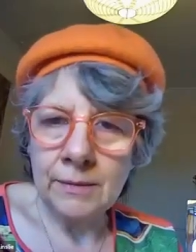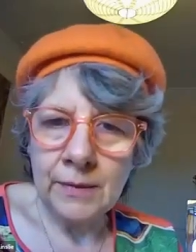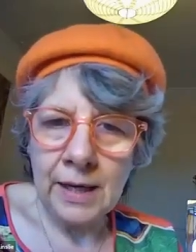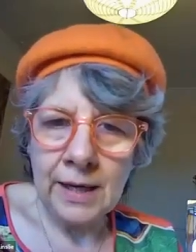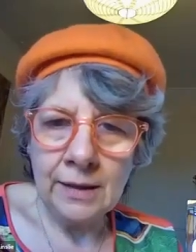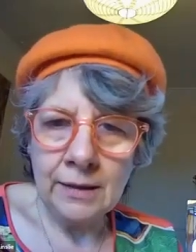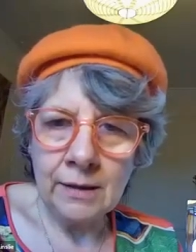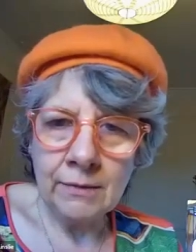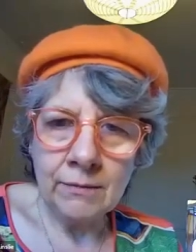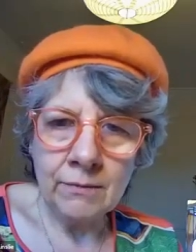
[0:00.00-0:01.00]

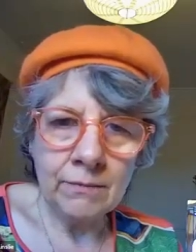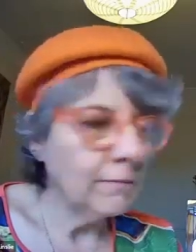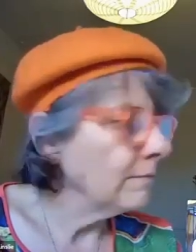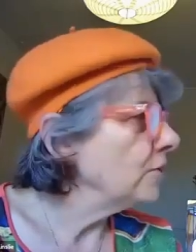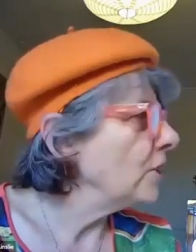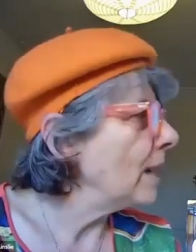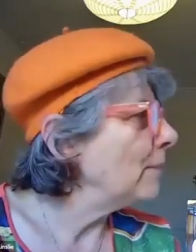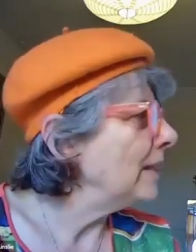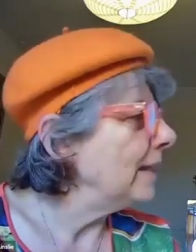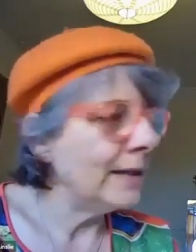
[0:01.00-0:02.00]
in
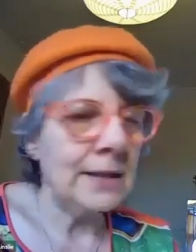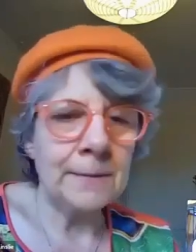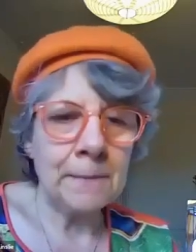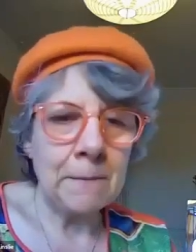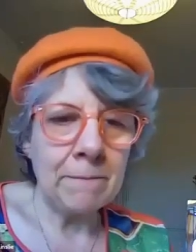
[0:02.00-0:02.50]
Japanese.